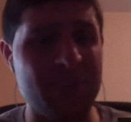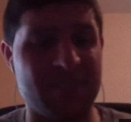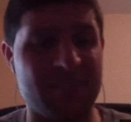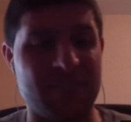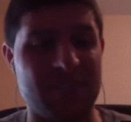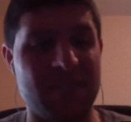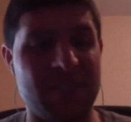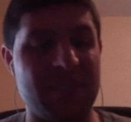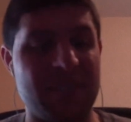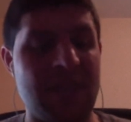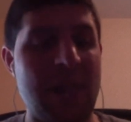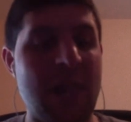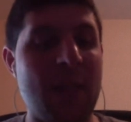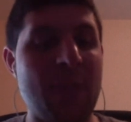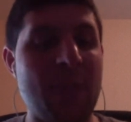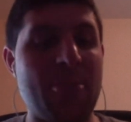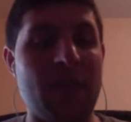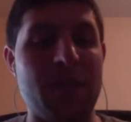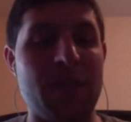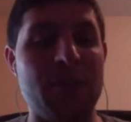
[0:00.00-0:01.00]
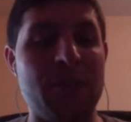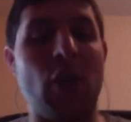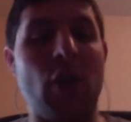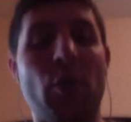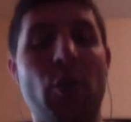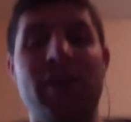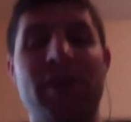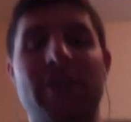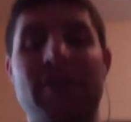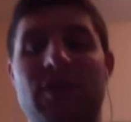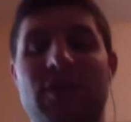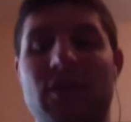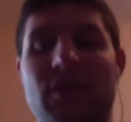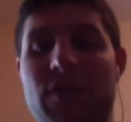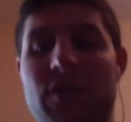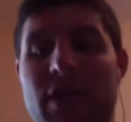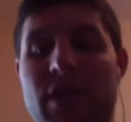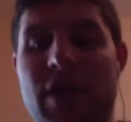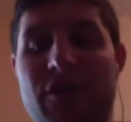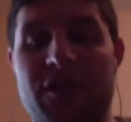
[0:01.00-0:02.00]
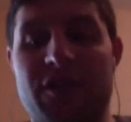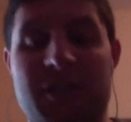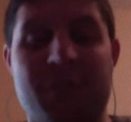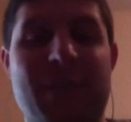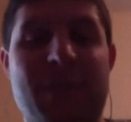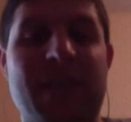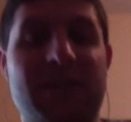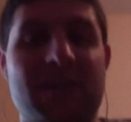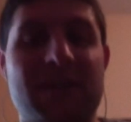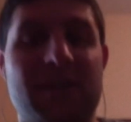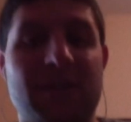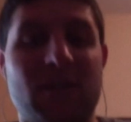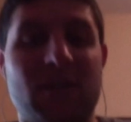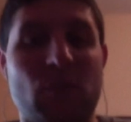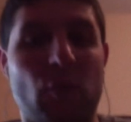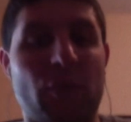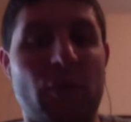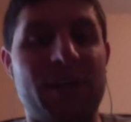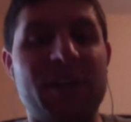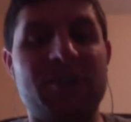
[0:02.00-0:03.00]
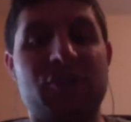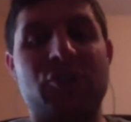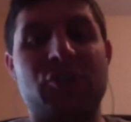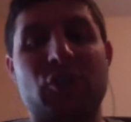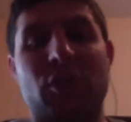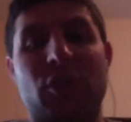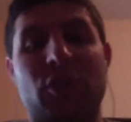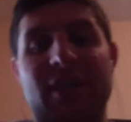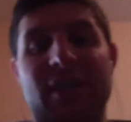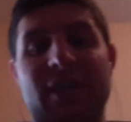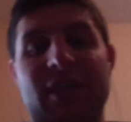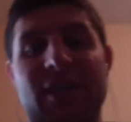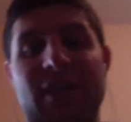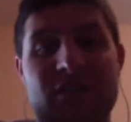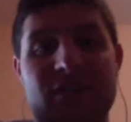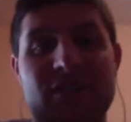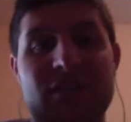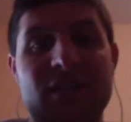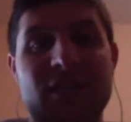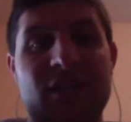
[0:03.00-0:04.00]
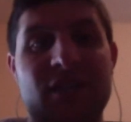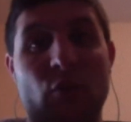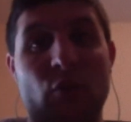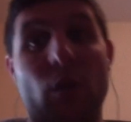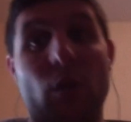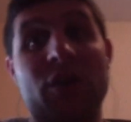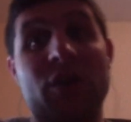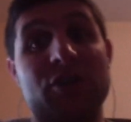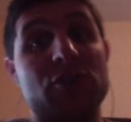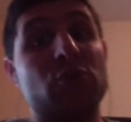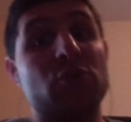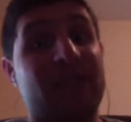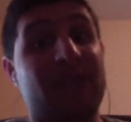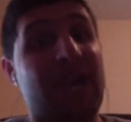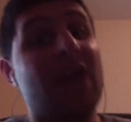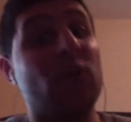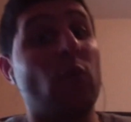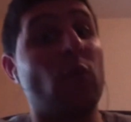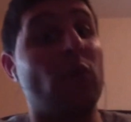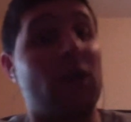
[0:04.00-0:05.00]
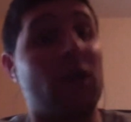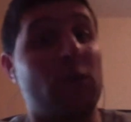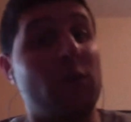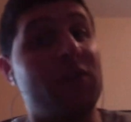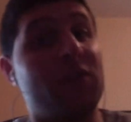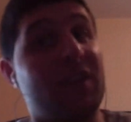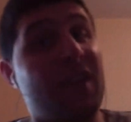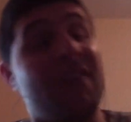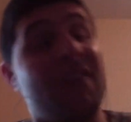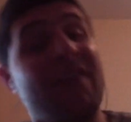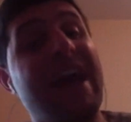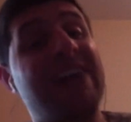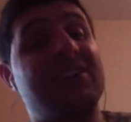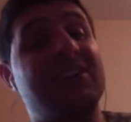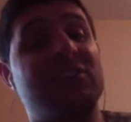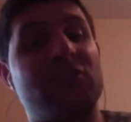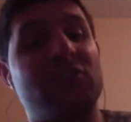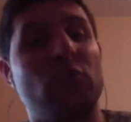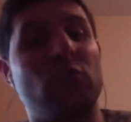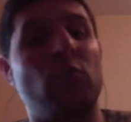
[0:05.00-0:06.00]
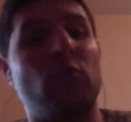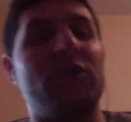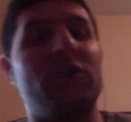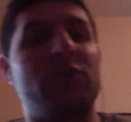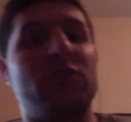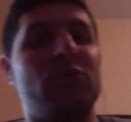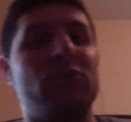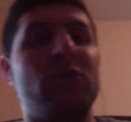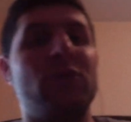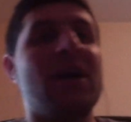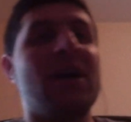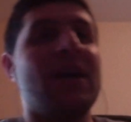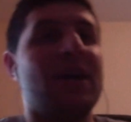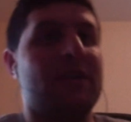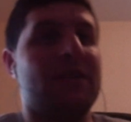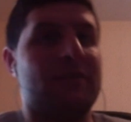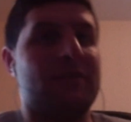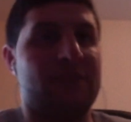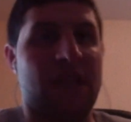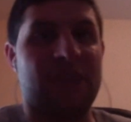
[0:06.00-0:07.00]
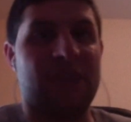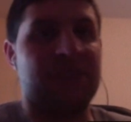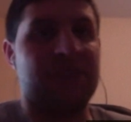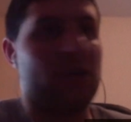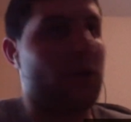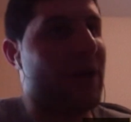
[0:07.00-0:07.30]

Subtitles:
is knowing and respecting what each joint is given and what you can work with and have access to, and what you have to know, hey,